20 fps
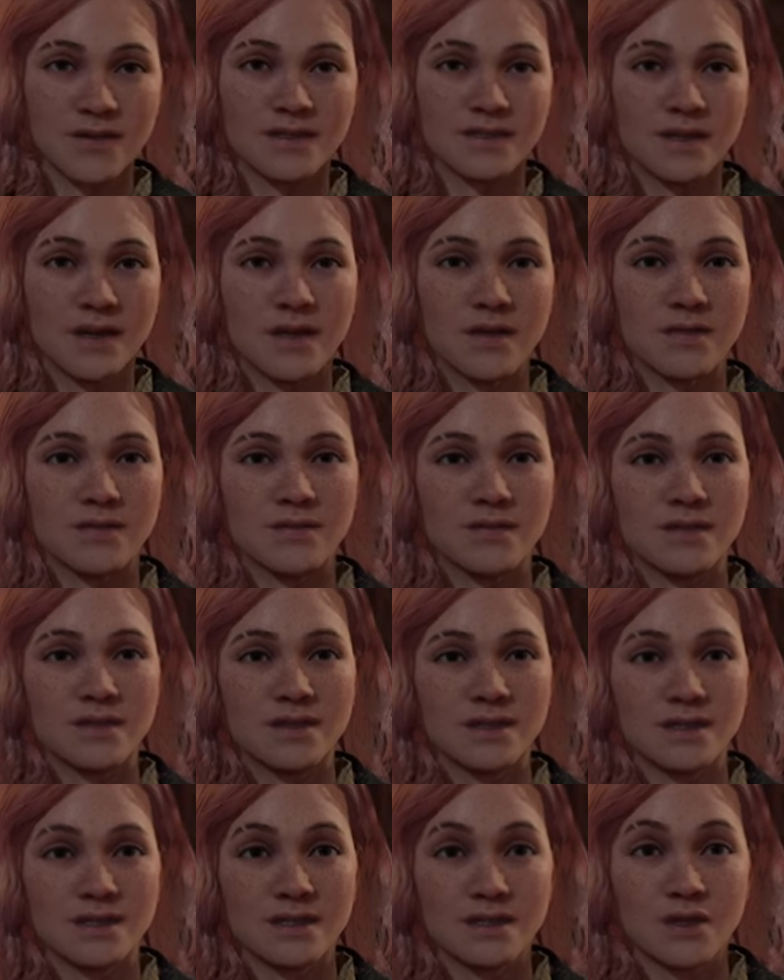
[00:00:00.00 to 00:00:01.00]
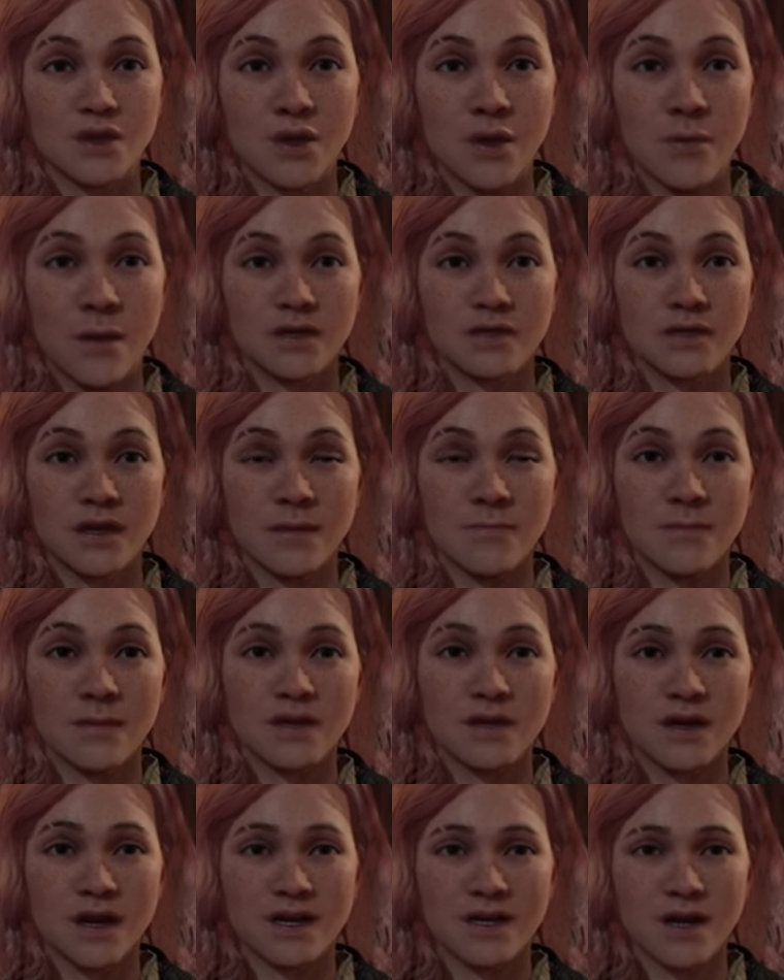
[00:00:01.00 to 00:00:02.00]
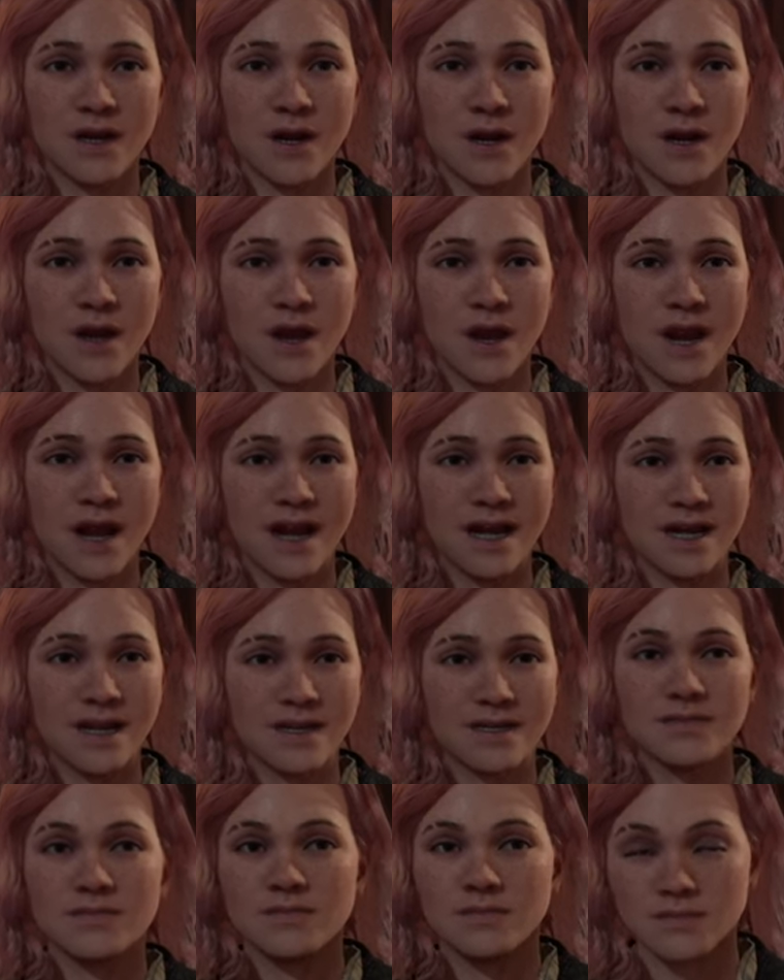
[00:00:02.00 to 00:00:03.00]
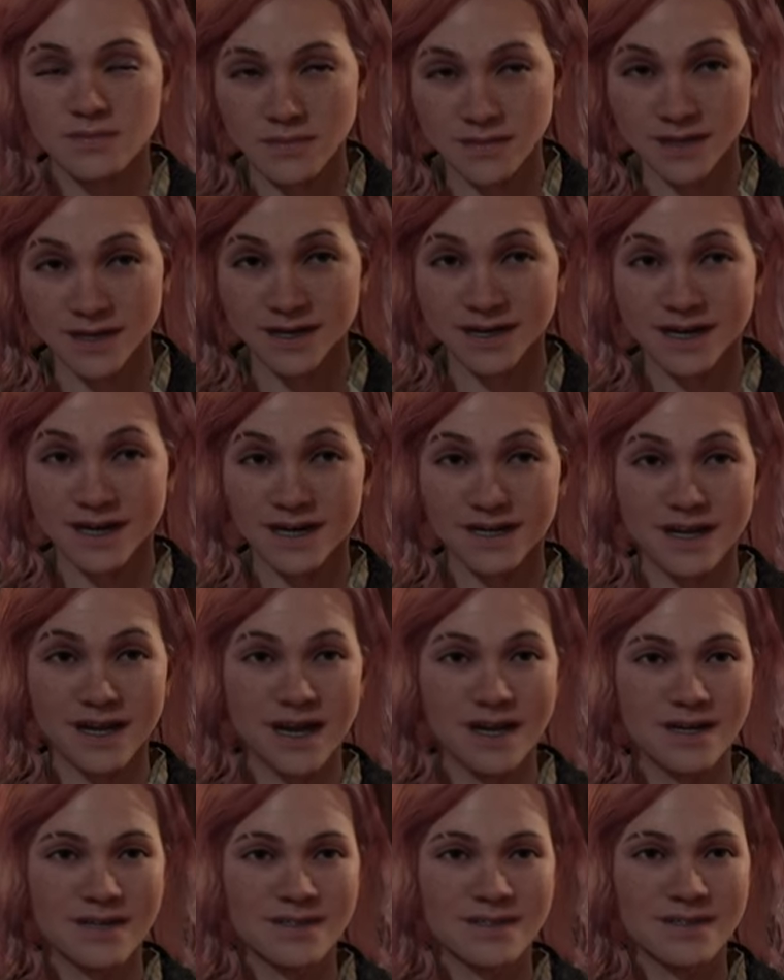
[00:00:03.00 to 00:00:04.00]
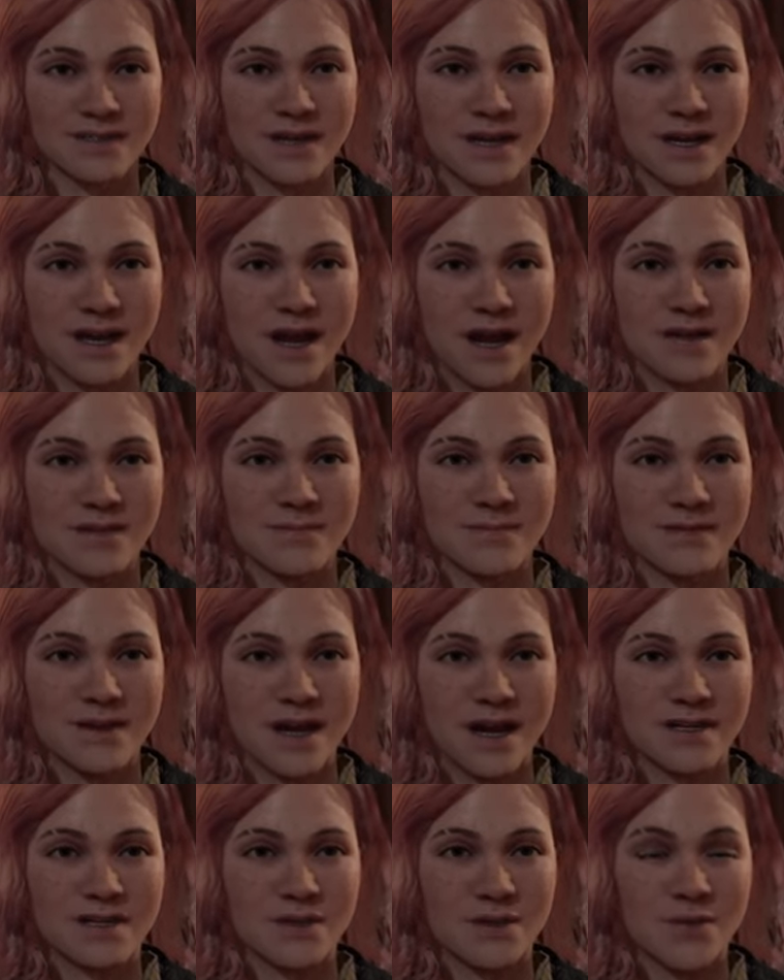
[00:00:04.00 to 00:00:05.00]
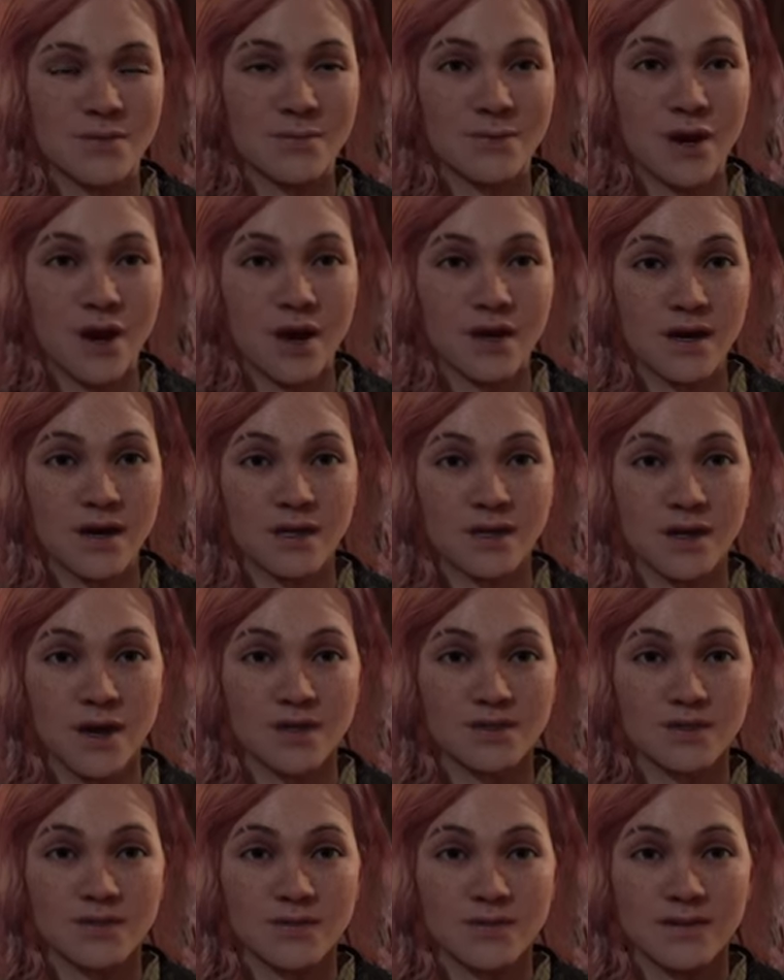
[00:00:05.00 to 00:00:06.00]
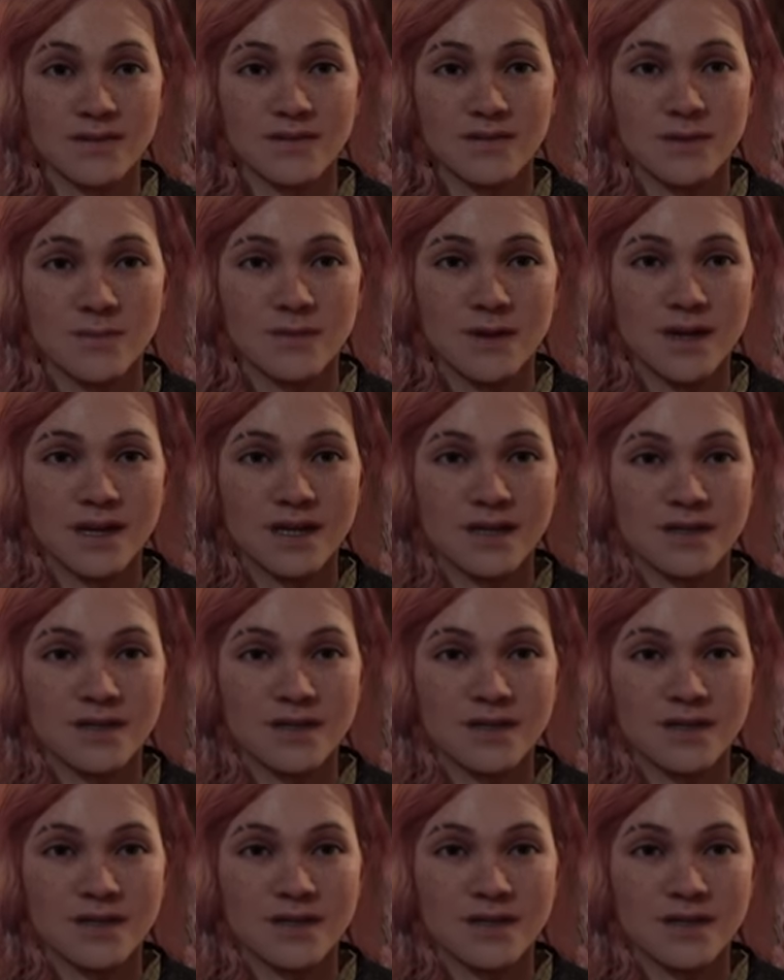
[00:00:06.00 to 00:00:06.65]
Professor. So much happened while you were away. Nearly Headless Nick asked me to get some rotten roast beef from the